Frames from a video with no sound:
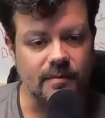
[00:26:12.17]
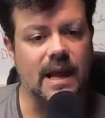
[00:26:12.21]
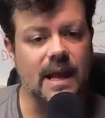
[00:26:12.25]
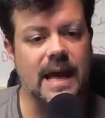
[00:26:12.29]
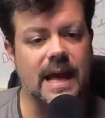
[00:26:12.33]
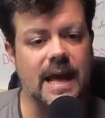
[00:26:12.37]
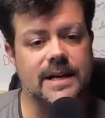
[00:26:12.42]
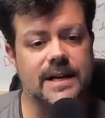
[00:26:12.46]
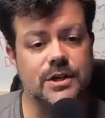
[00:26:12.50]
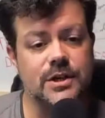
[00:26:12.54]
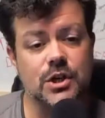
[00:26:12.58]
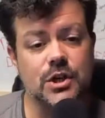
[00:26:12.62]

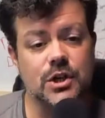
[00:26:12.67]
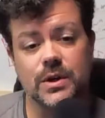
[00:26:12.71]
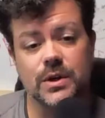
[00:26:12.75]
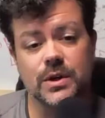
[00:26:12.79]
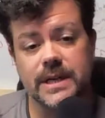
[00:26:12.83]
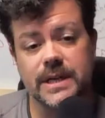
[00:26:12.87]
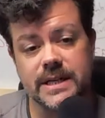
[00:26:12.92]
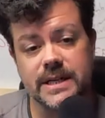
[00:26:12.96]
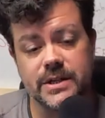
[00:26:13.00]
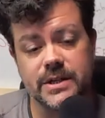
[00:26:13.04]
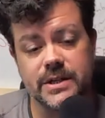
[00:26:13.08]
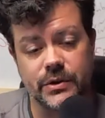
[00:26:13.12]
And it turned
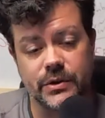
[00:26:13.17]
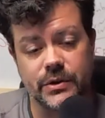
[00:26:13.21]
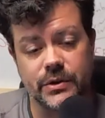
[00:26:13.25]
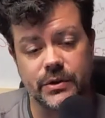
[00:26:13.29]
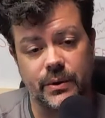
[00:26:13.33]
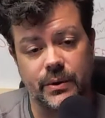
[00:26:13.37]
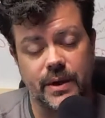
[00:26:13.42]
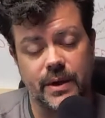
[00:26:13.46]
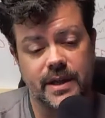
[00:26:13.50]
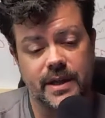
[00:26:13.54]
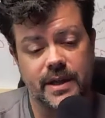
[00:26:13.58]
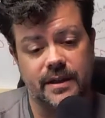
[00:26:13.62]
into
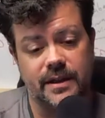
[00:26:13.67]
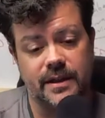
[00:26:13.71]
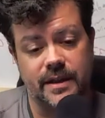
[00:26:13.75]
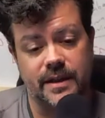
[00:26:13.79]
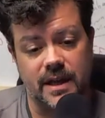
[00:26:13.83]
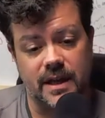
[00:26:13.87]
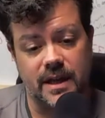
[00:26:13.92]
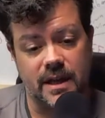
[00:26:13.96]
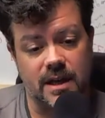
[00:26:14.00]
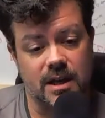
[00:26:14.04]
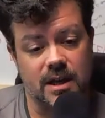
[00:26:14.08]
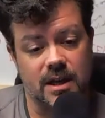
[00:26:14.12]

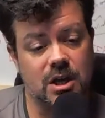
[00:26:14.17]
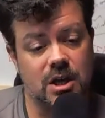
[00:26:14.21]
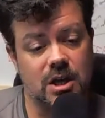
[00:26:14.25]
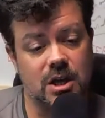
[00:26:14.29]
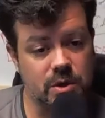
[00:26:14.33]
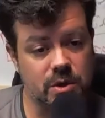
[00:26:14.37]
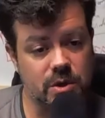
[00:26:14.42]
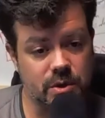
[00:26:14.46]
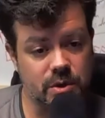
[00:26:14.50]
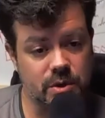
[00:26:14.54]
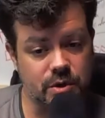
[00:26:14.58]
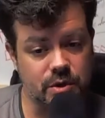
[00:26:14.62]
the
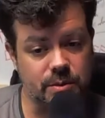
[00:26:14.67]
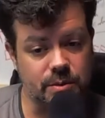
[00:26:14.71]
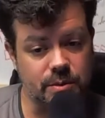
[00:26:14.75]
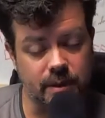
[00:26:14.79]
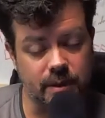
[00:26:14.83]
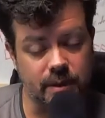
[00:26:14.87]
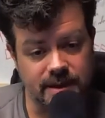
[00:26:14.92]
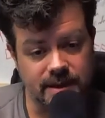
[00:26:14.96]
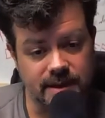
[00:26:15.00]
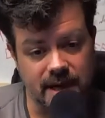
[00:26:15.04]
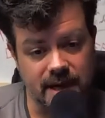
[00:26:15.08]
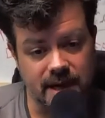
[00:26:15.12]
huge
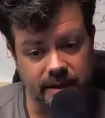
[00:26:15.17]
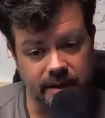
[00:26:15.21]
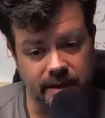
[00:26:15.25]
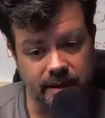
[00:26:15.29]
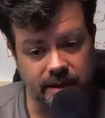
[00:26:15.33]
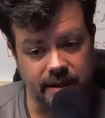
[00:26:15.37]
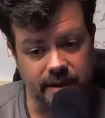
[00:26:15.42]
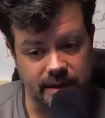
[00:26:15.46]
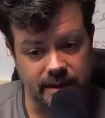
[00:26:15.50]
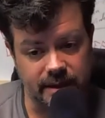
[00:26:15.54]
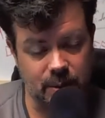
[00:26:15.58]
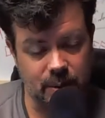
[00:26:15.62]

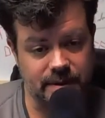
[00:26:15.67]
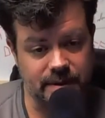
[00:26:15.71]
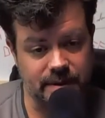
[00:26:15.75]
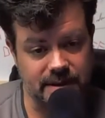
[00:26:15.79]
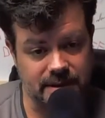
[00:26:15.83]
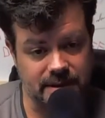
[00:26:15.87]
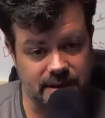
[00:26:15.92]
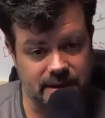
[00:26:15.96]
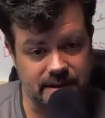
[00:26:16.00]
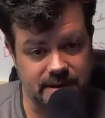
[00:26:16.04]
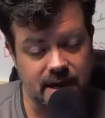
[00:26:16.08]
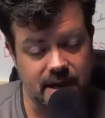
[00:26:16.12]
multi-million-dollar
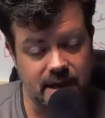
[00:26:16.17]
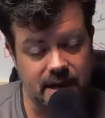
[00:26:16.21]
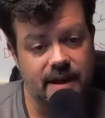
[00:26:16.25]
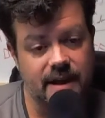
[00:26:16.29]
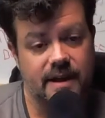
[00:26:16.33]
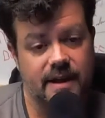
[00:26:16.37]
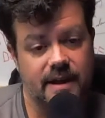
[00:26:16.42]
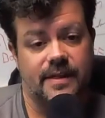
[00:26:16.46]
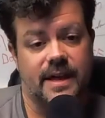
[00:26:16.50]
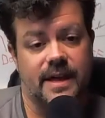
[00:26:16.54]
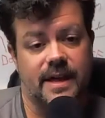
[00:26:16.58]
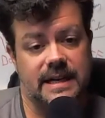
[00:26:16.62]
business
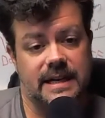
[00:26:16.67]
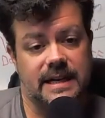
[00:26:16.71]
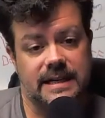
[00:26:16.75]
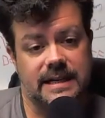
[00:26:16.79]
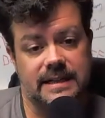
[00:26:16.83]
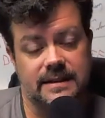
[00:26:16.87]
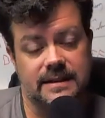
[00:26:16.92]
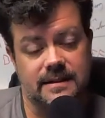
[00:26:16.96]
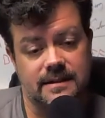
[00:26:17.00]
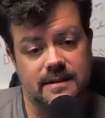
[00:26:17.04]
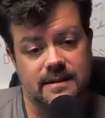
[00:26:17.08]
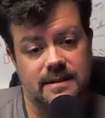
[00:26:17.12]
that it
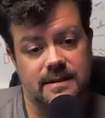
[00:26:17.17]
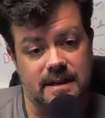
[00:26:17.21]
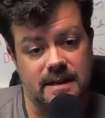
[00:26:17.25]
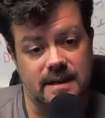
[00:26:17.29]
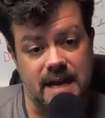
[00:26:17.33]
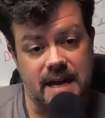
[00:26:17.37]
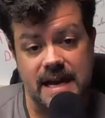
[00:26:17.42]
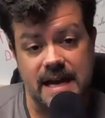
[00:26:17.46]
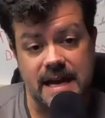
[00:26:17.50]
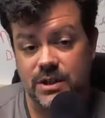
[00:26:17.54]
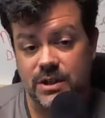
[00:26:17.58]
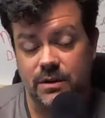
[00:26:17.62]
is
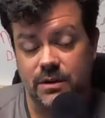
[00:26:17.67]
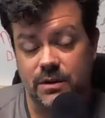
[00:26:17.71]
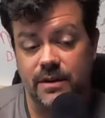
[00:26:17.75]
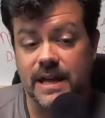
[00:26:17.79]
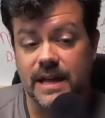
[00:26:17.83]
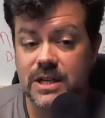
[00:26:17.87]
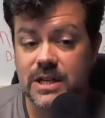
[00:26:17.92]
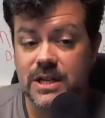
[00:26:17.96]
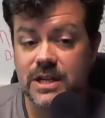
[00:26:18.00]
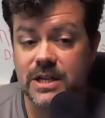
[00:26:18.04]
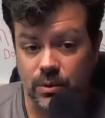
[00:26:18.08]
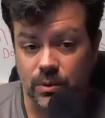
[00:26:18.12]
today. So
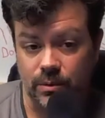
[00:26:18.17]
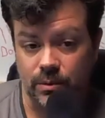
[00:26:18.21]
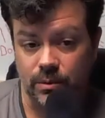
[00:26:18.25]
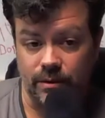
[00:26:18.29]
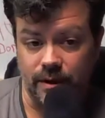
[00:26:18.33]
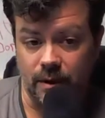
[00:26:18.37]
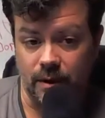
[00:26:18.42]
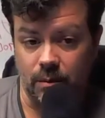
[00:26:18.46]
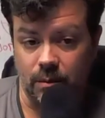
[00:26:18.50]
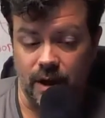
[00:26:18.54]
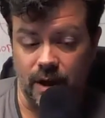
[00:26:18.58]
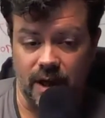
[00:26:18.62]
they
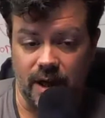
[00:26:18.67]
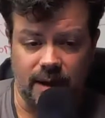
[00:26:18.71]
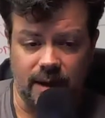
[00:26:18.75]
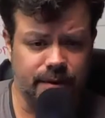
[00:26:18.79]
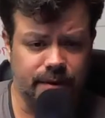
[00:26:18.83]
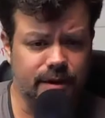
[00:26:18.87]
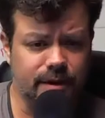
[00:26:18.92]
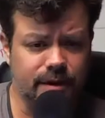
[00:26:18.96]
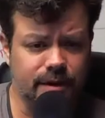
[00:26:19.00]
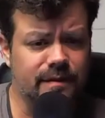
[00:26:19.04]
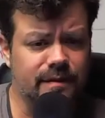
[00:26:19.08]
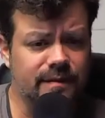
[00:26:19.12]
certainly were helped.
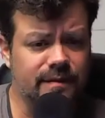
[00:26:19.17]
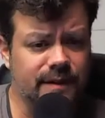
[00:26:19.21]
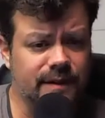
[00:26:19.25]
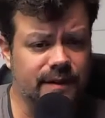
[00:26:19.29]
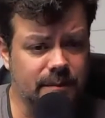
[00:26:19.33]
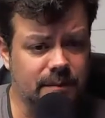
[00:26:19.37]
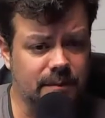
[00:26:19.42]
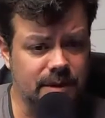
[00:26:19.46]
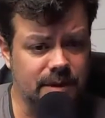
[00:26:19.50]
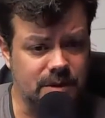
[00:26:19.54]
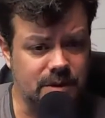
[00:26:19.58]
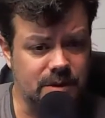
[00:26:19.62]
Their
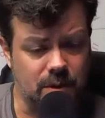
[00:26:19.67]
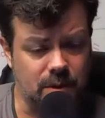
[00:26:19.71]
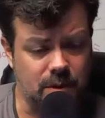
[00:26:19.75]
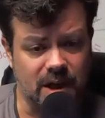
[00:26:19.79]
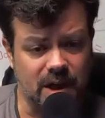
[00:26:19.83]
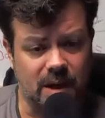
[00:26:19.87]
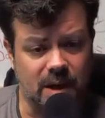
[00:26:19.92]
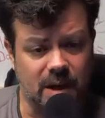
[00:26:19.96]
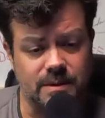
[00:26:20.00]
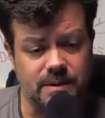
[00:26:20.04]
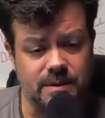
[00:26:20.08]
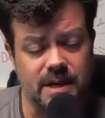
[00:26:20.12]
families were
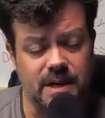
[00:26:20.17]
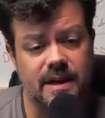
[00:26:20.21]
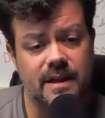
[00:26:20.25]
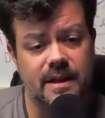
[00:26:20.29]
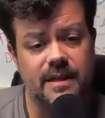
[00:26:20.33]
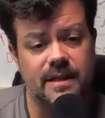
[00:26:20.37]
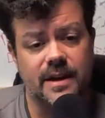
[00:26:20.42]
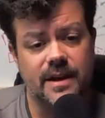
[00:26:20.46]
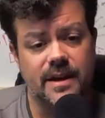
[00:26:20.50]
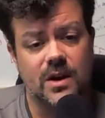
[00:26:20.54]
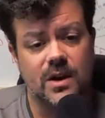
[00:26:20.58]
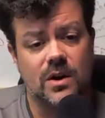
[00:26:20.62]
helped.
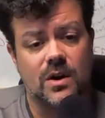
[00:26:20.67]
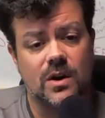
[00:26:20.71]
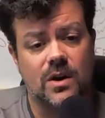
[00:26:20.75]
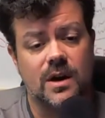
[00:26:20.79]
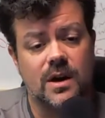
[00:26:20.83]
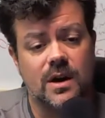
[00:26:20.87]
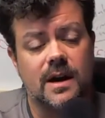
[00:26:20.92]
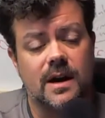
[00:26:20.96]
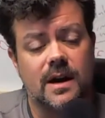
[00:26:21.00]
Their